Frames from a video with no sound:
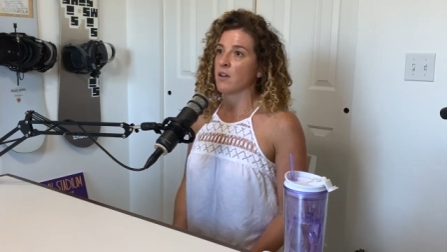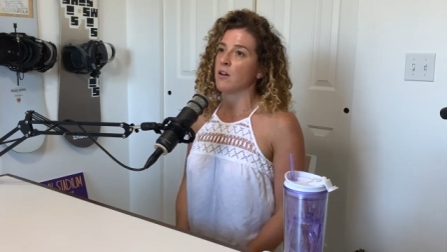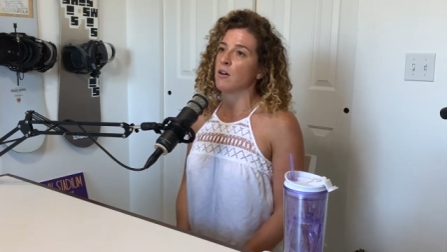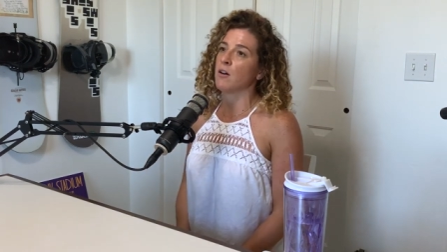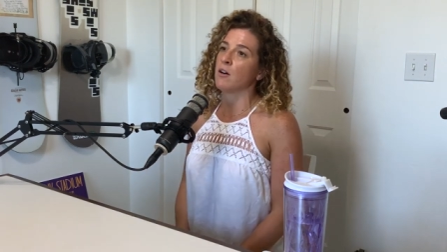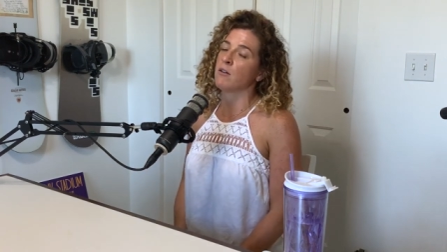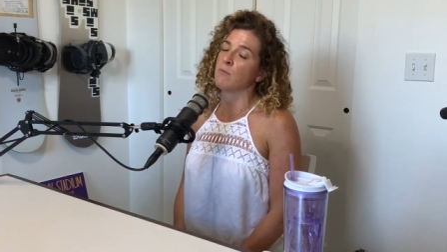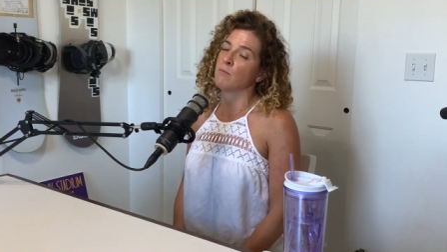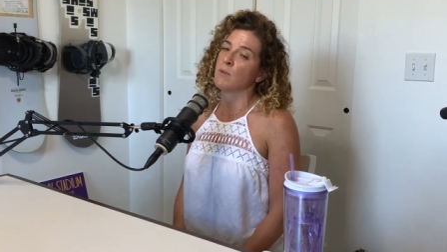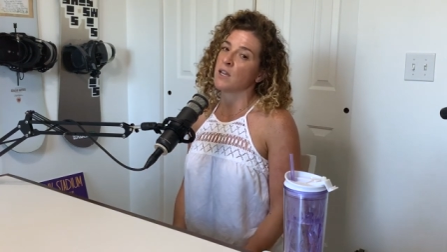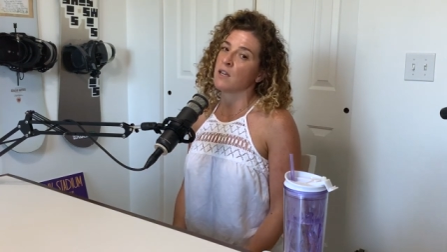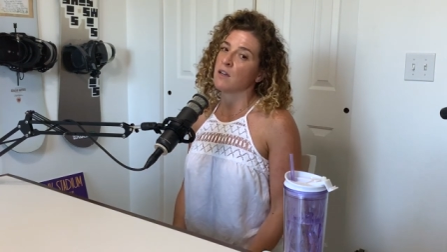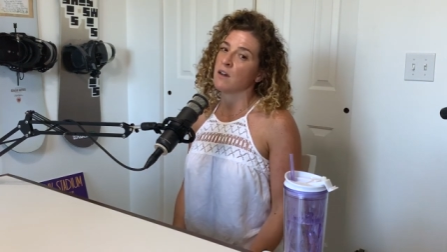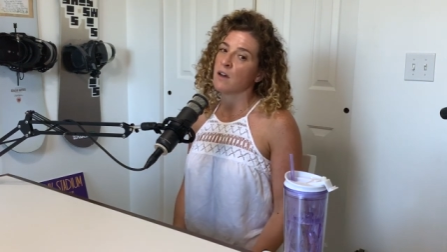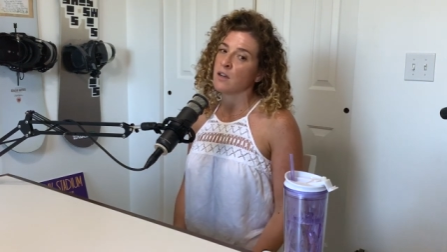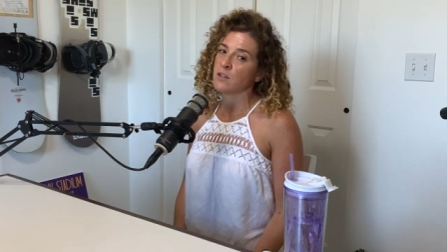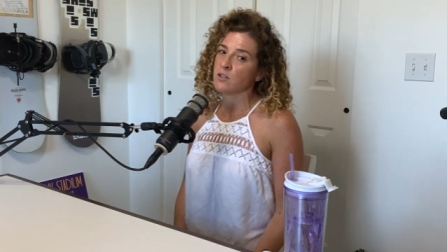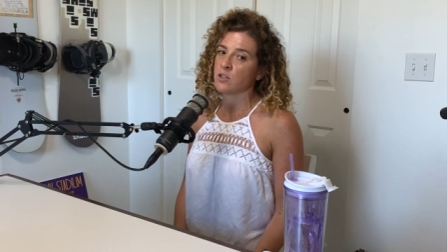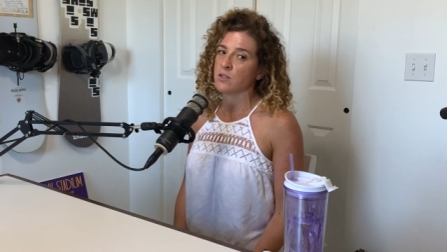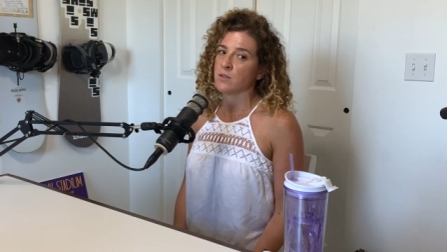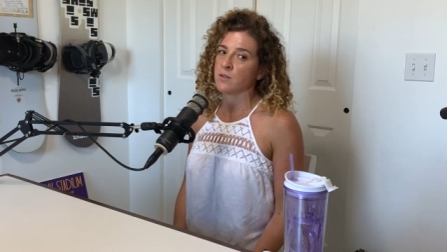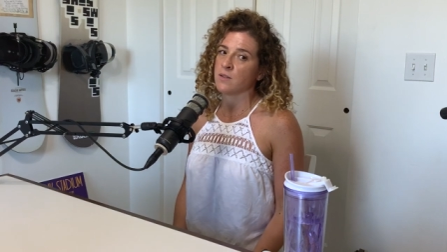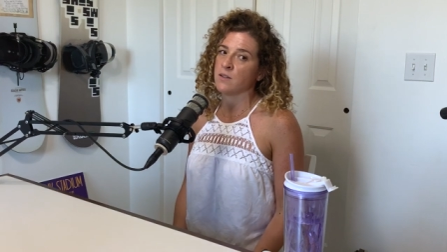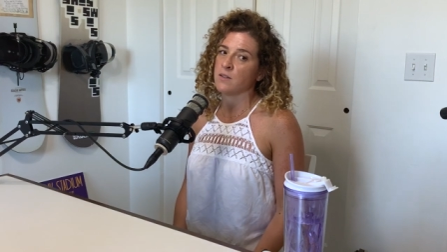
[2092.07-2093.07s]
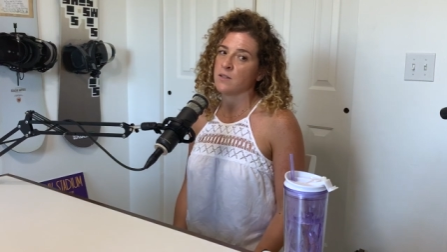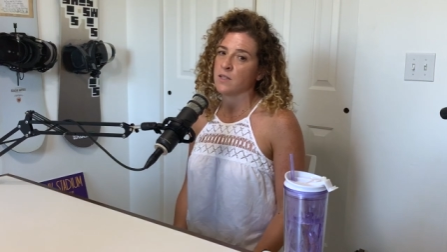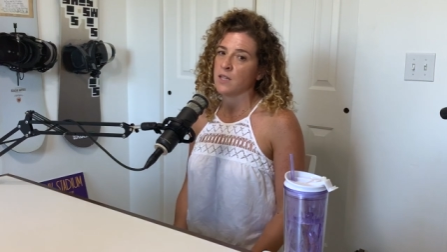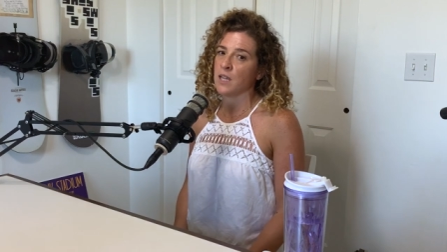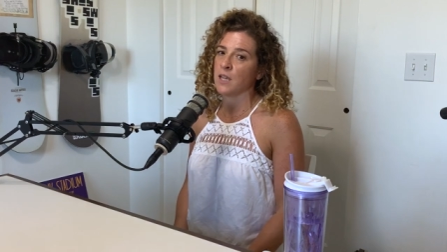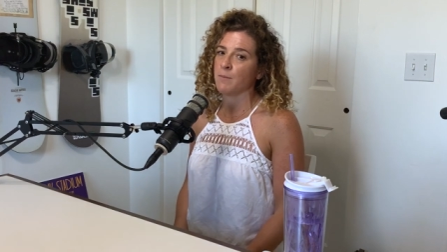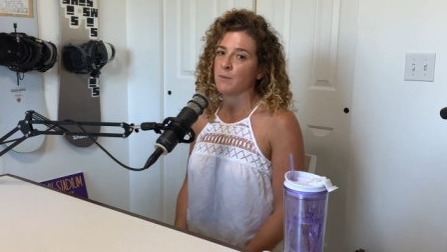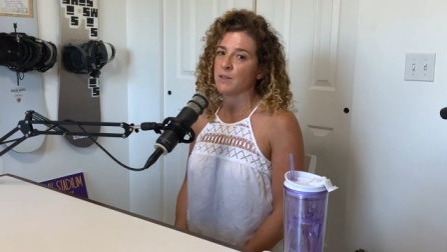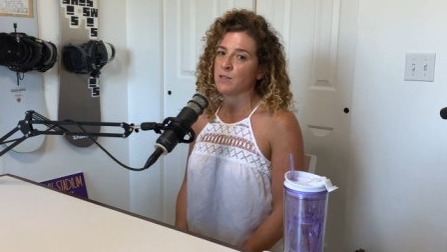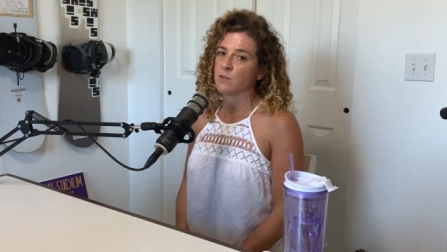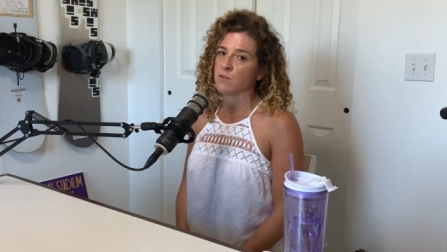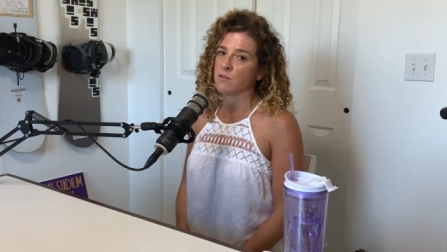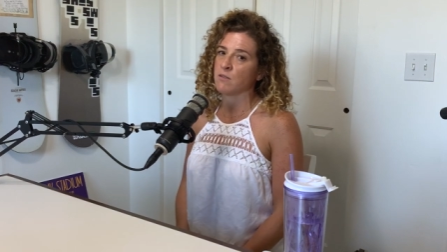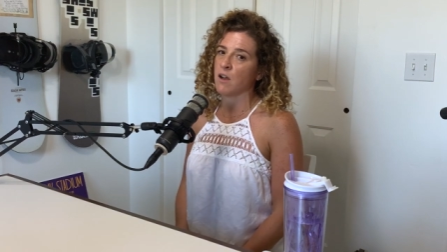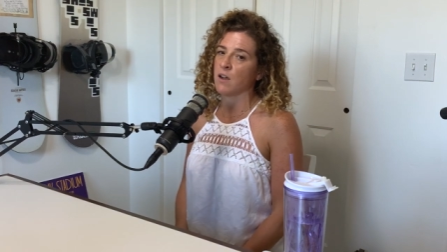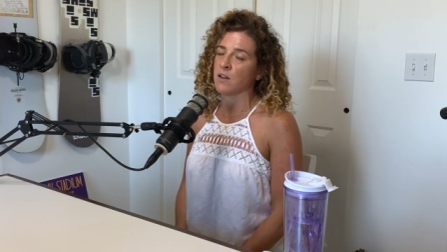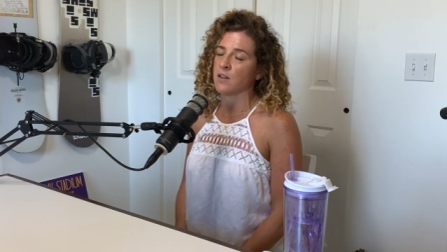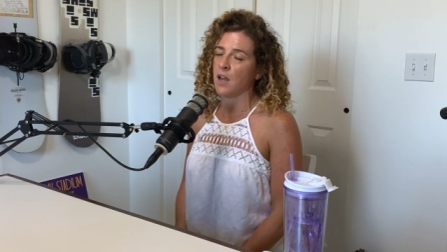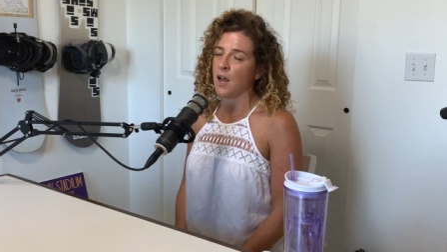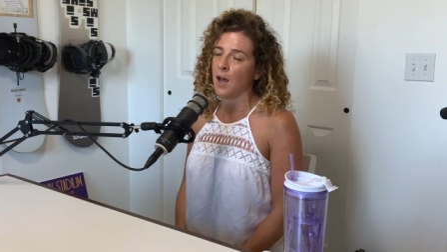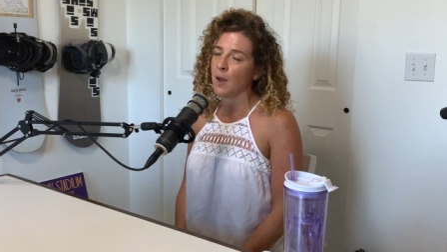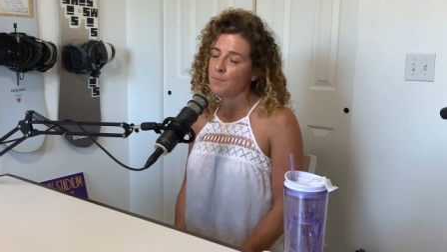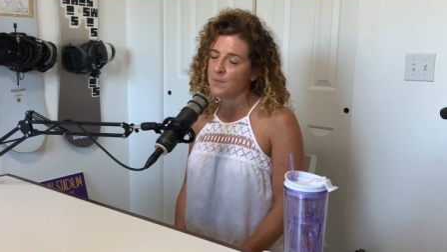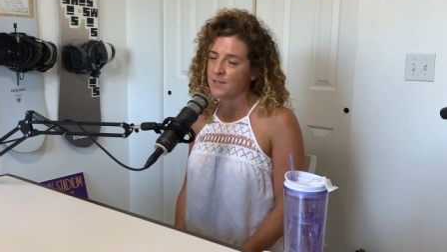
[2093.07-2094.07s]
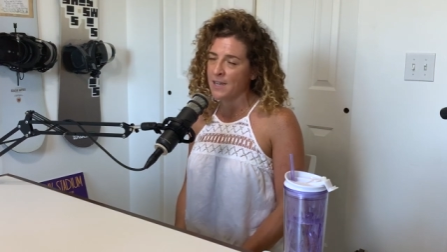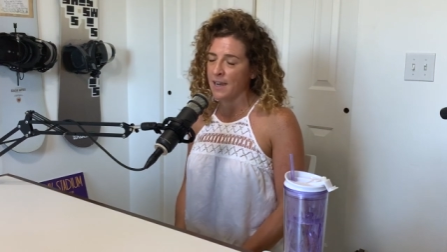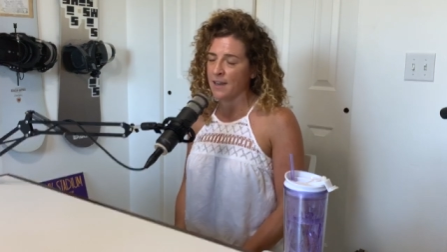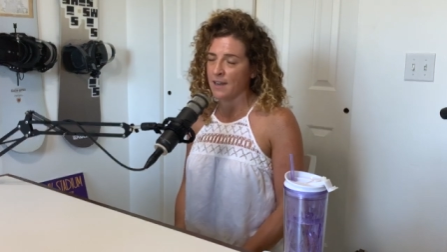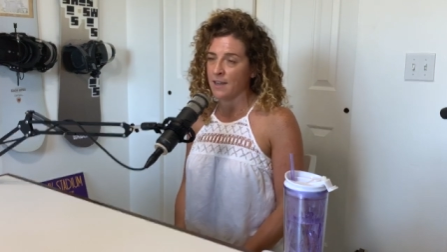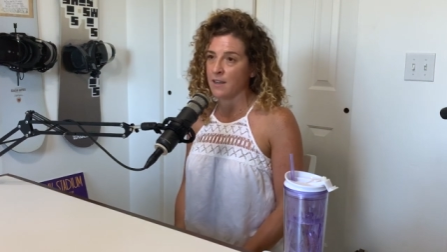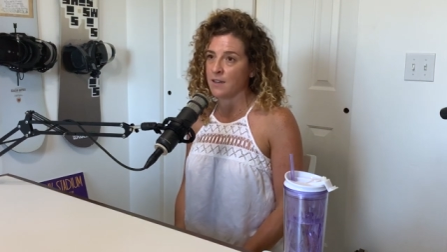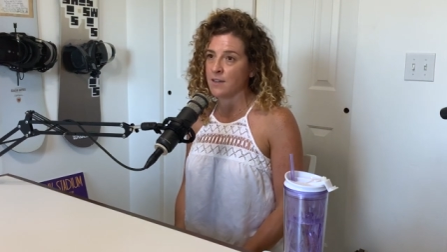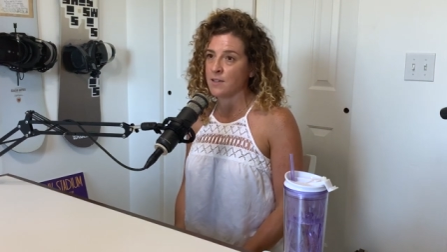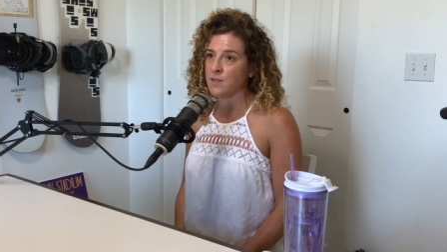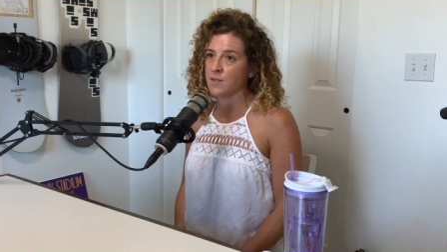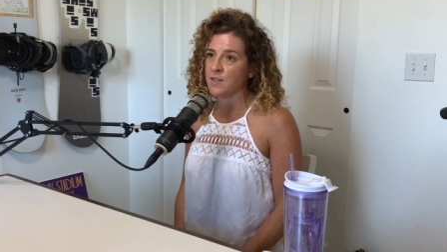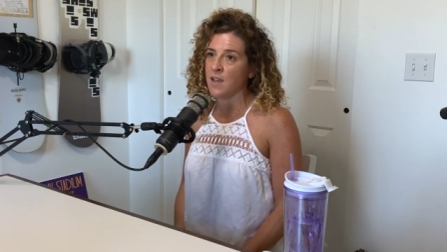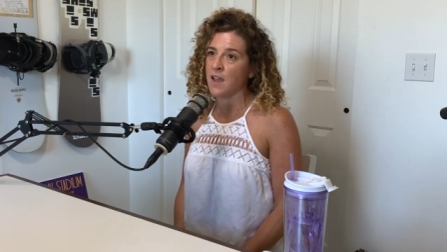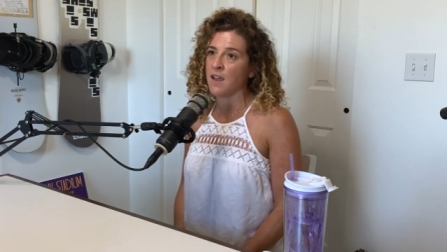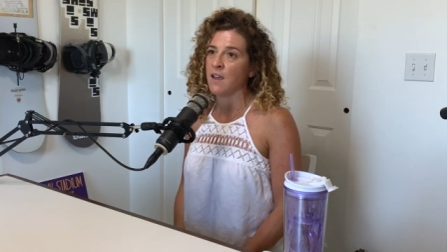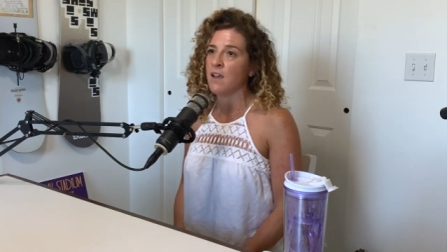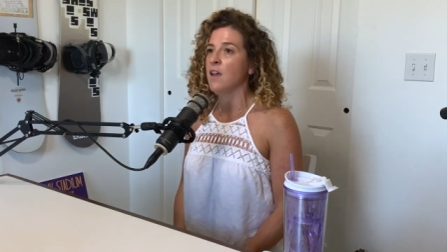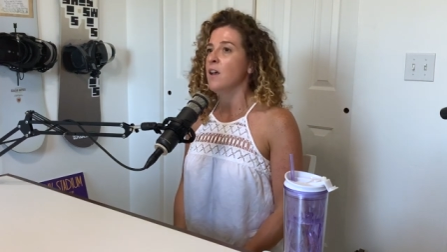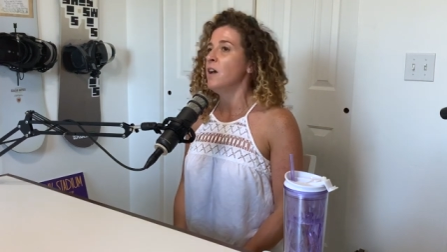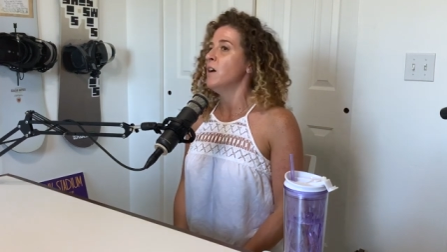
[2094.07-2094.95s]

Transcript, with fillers: oh my gosh, it's going to take me so long to update it. And I say,